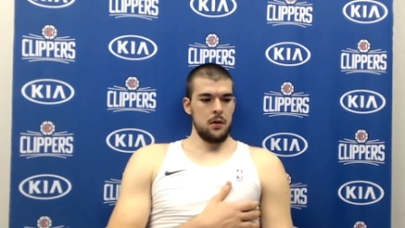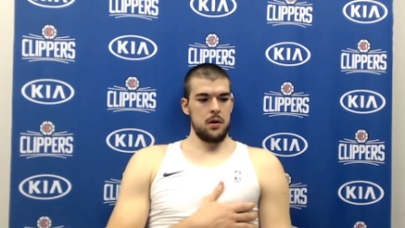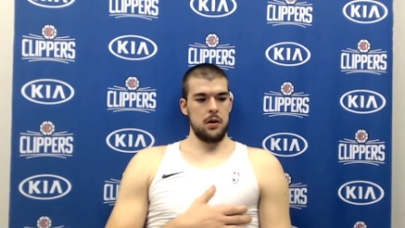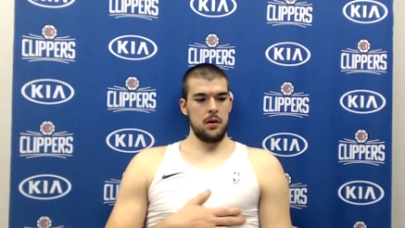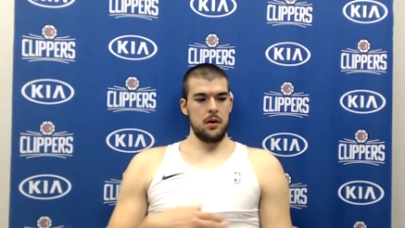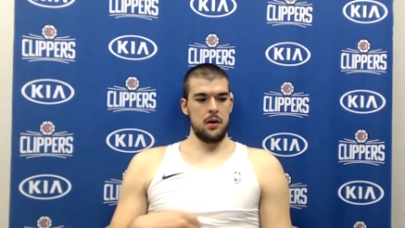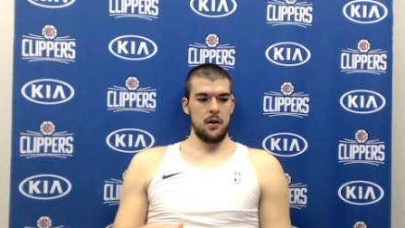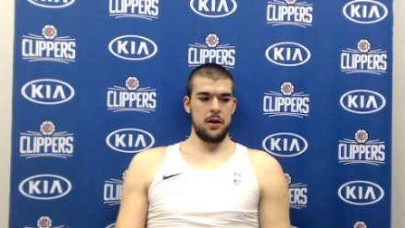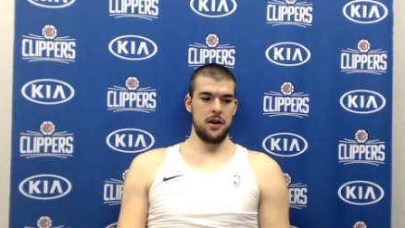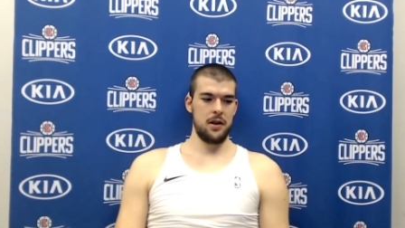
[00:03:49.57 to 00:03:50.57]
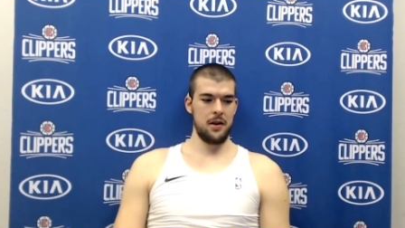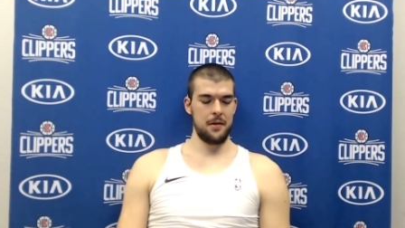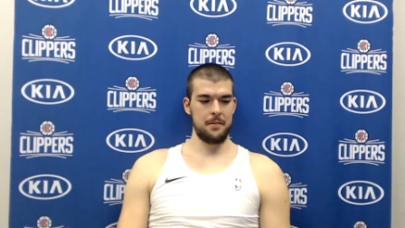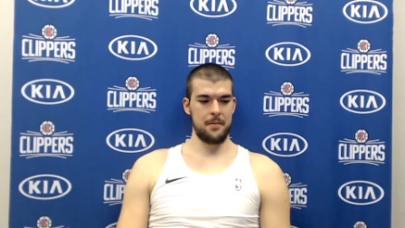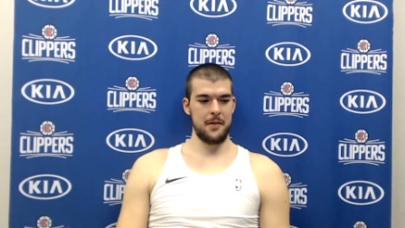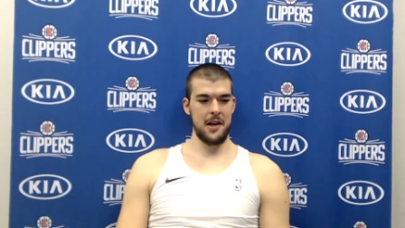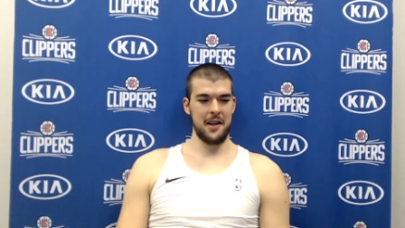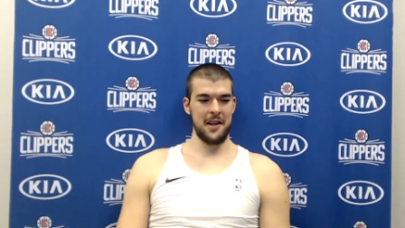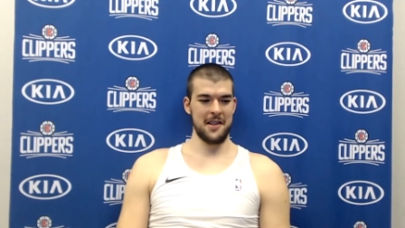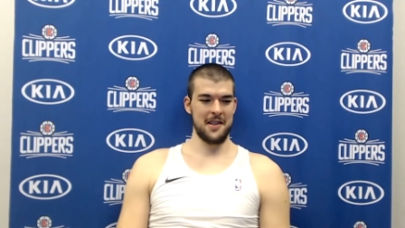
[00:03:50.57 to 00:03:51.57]
Oh, man,
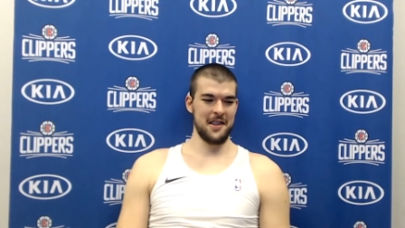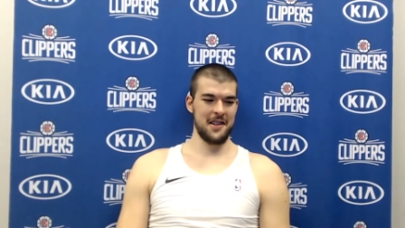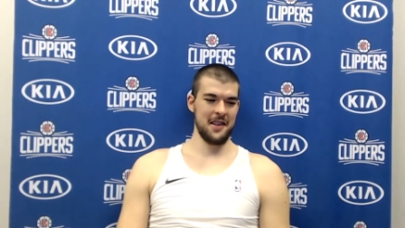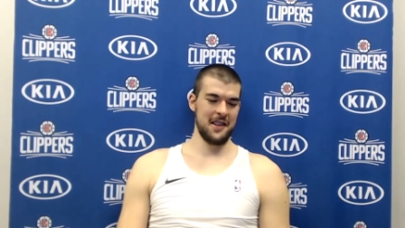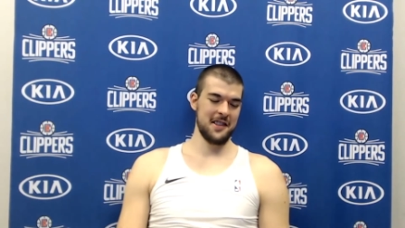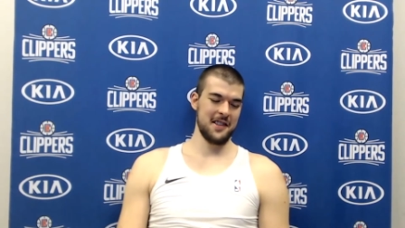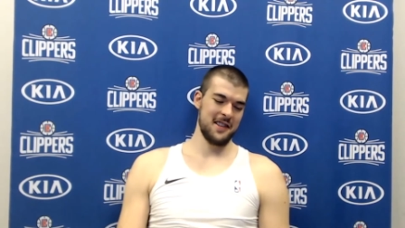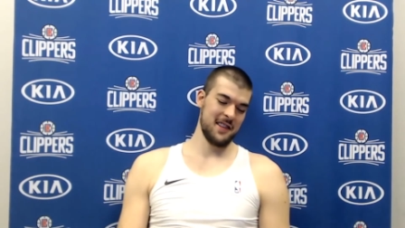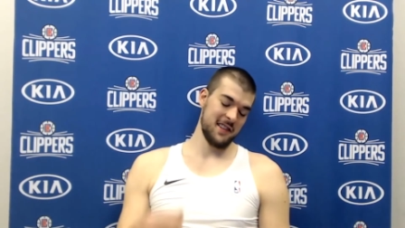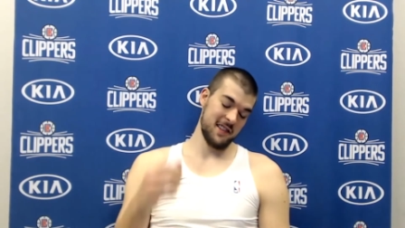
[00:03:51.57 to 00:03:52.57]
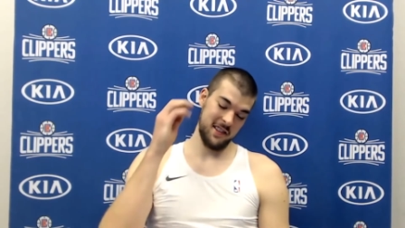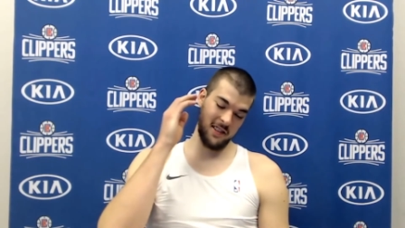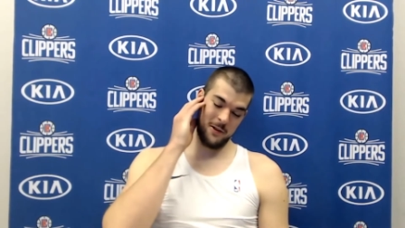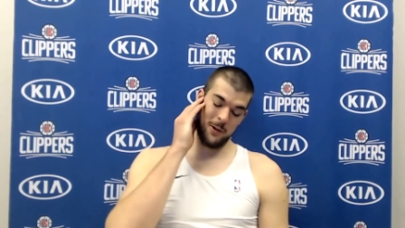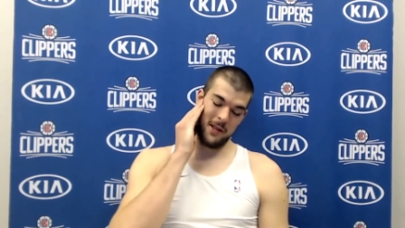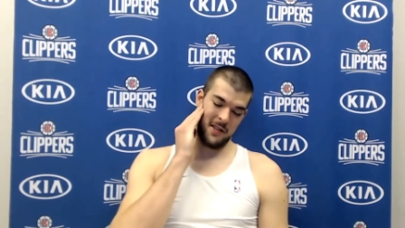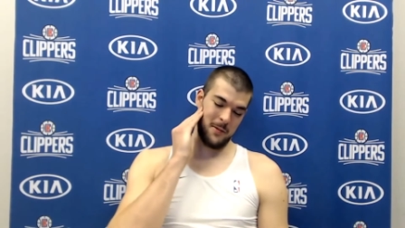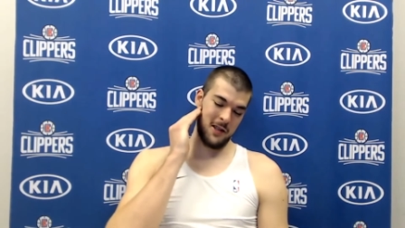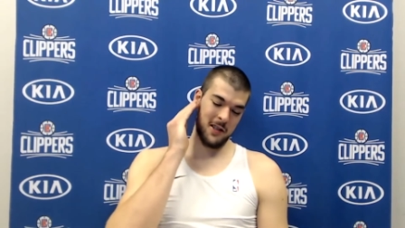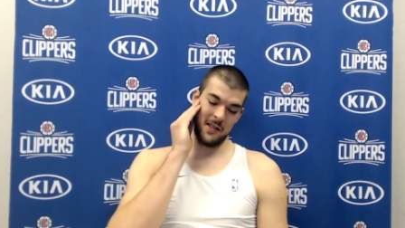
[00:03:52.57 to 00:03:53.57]
that's a tough question.
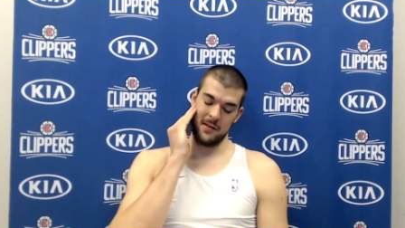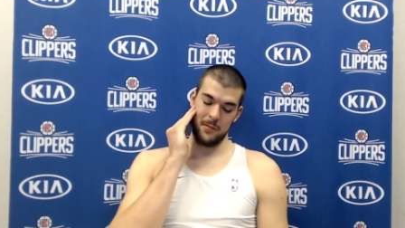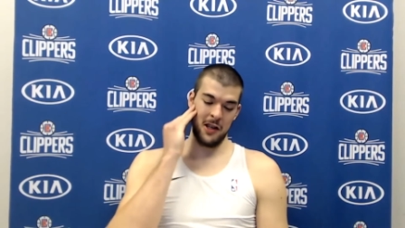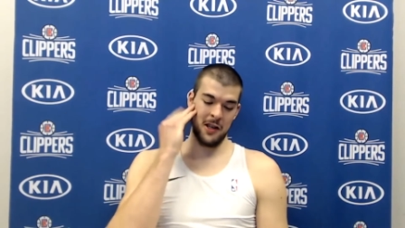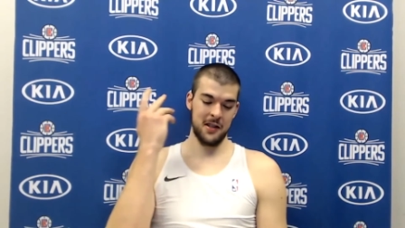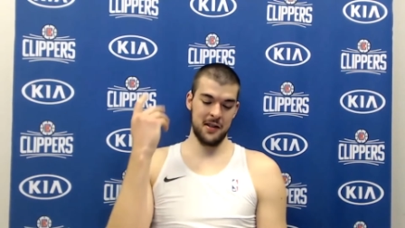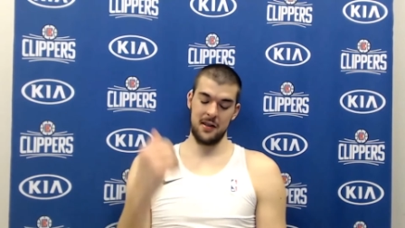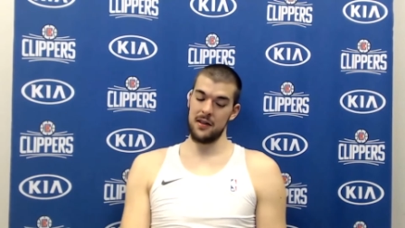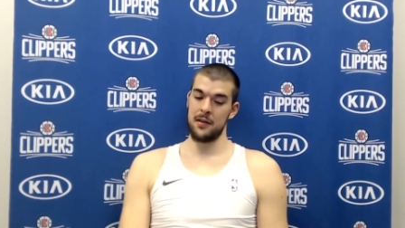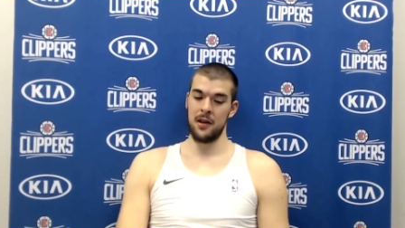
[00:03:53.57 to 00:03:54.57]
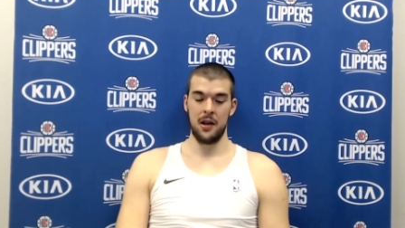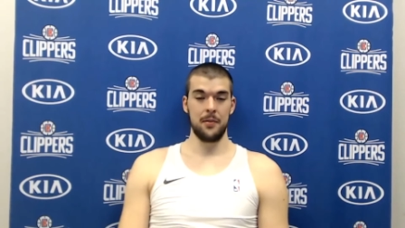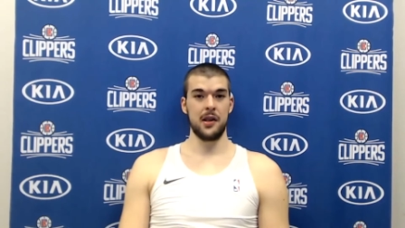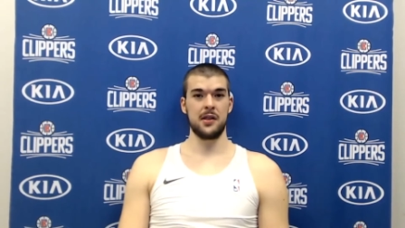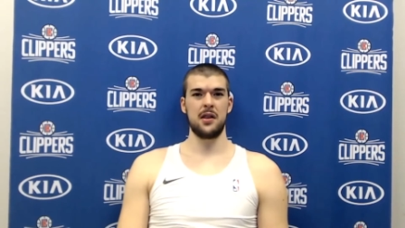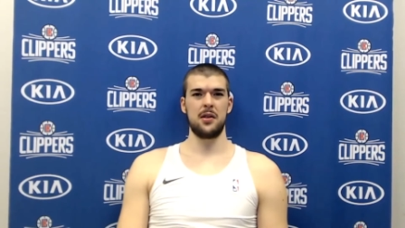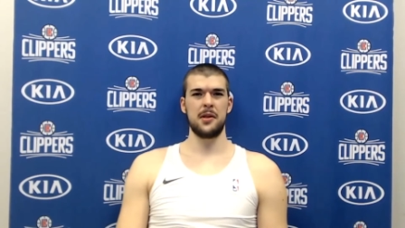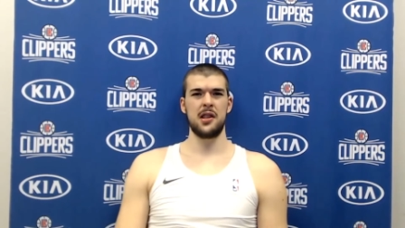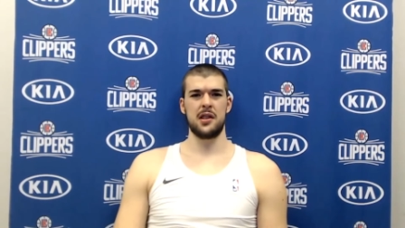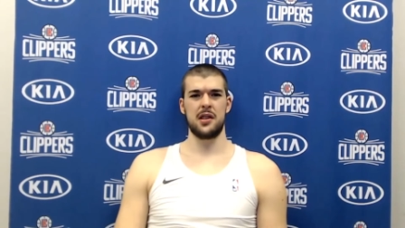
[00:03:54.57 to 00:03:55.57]
Marcus brings so
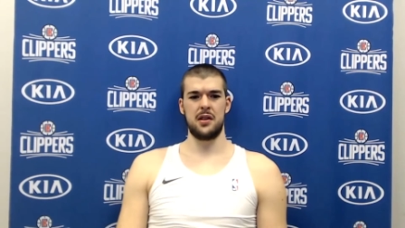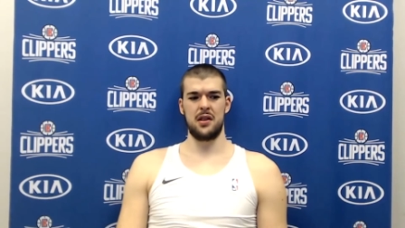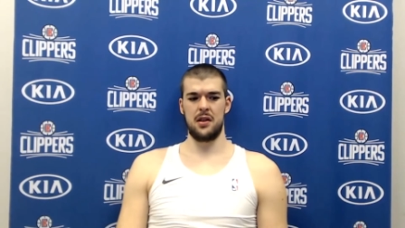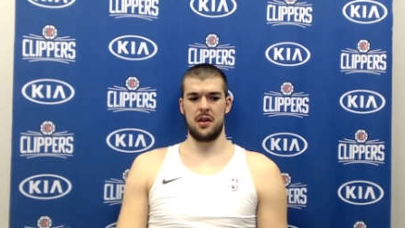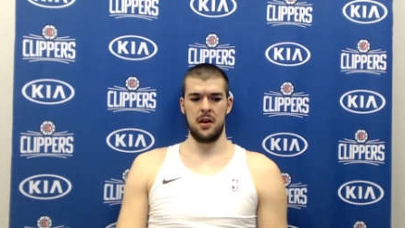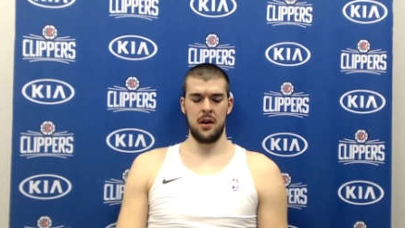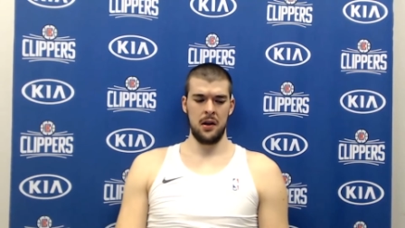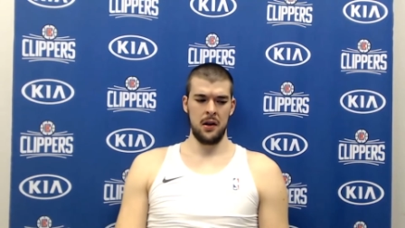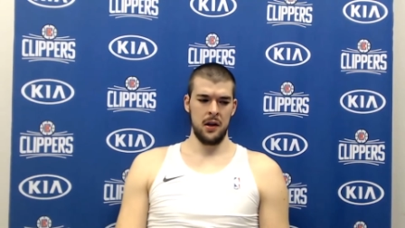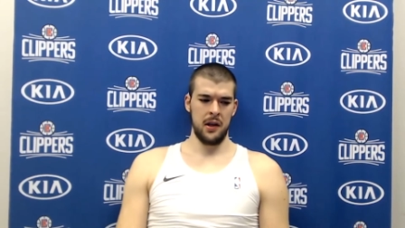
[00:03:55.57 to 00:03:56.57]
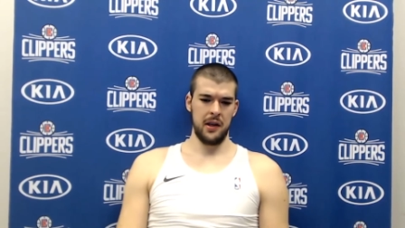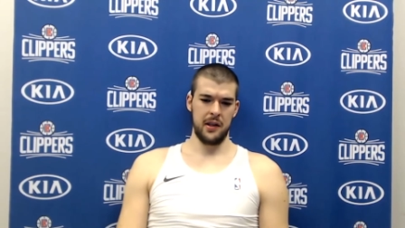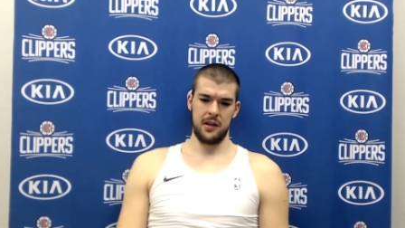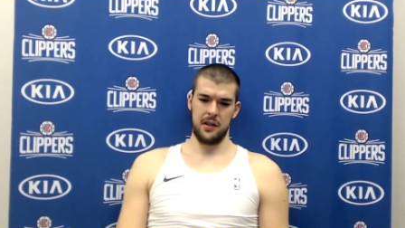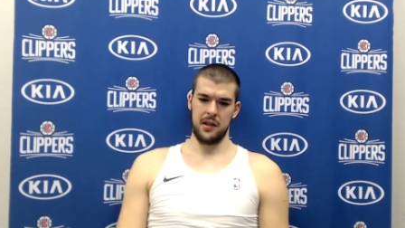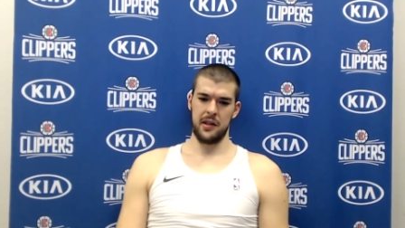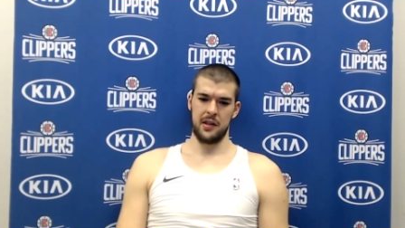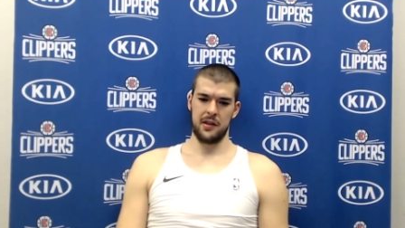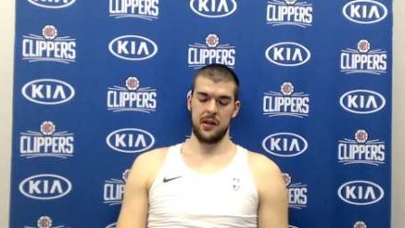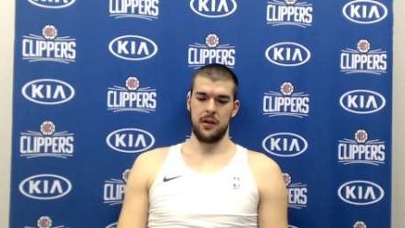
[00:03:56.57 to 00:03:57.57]
much. He can
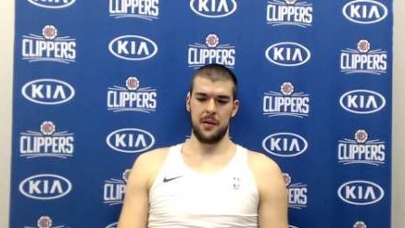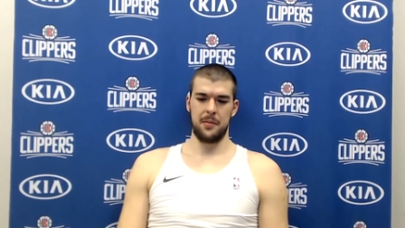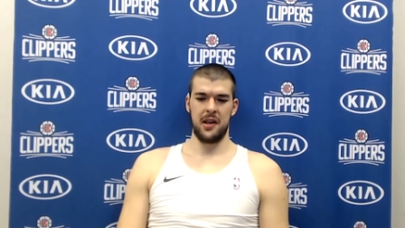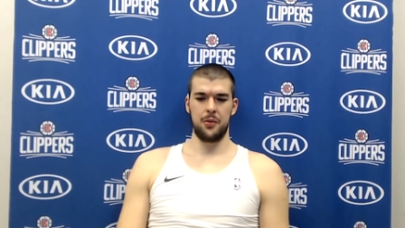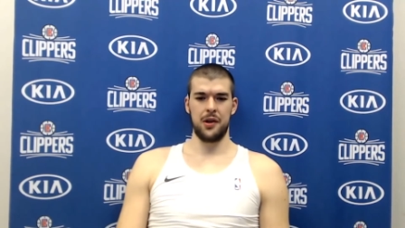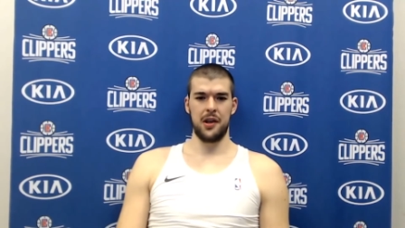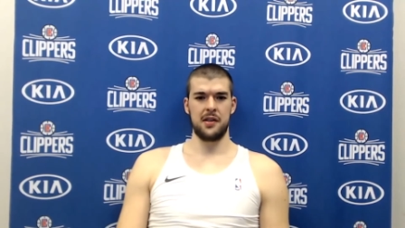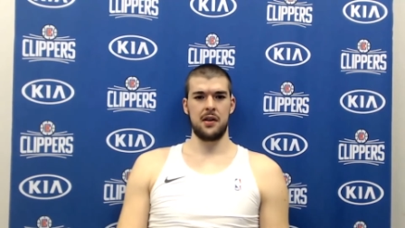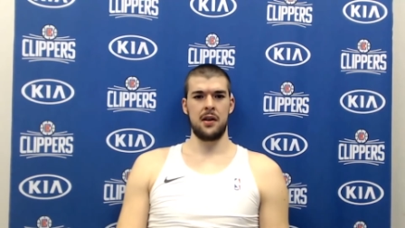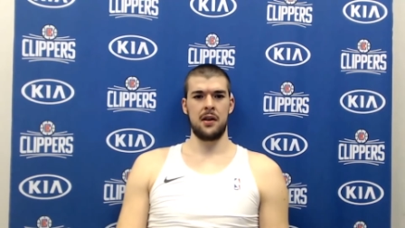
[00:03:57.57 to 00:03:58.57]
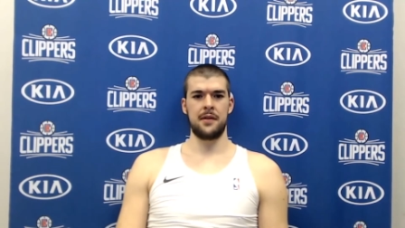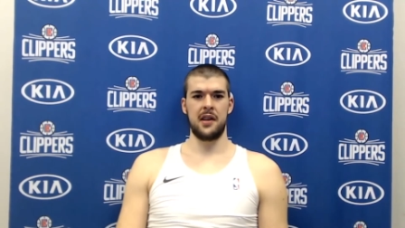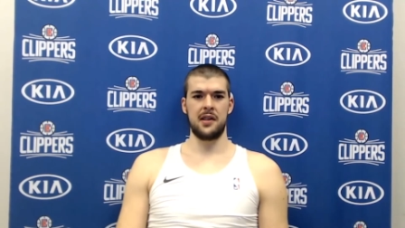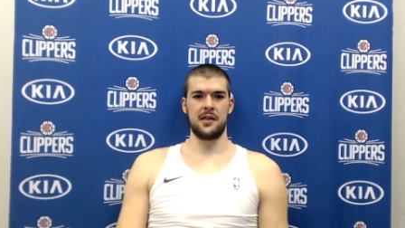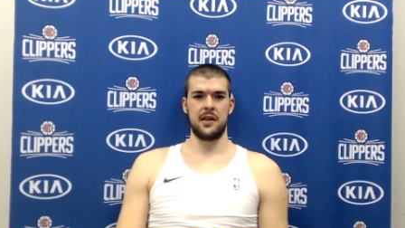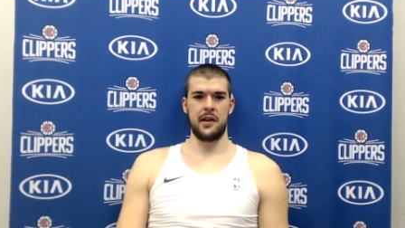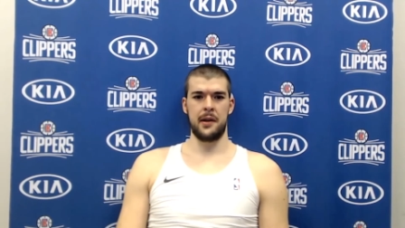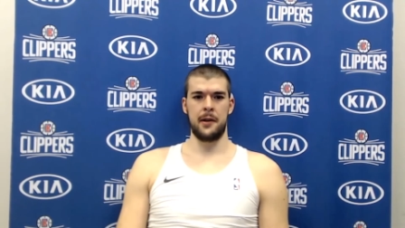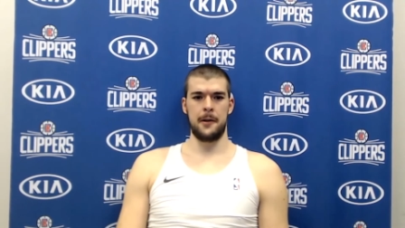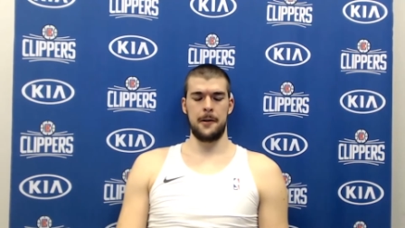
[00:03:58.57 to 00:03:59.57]
score in many ways on offense,
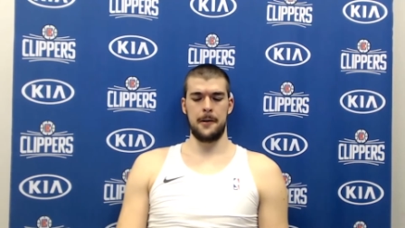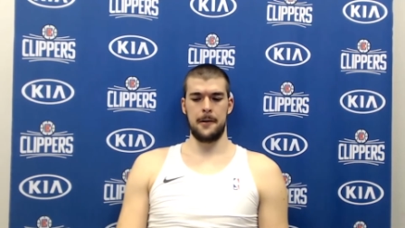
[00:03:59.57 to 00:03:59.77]
and